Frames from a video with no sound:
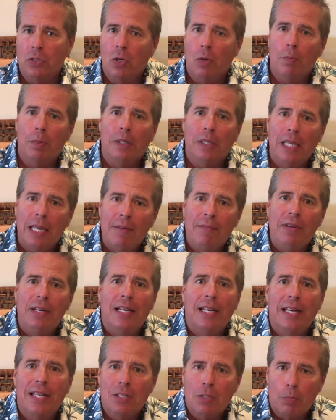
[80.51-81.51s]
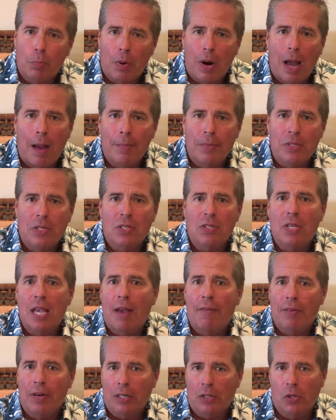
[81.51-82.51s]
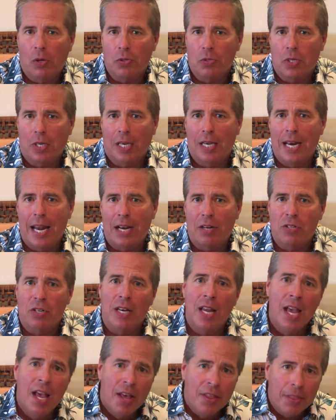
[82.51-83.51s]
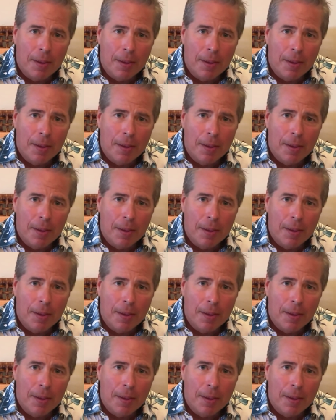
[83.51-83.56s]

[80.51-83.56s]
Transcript: So believing in His promises, having a closer connection.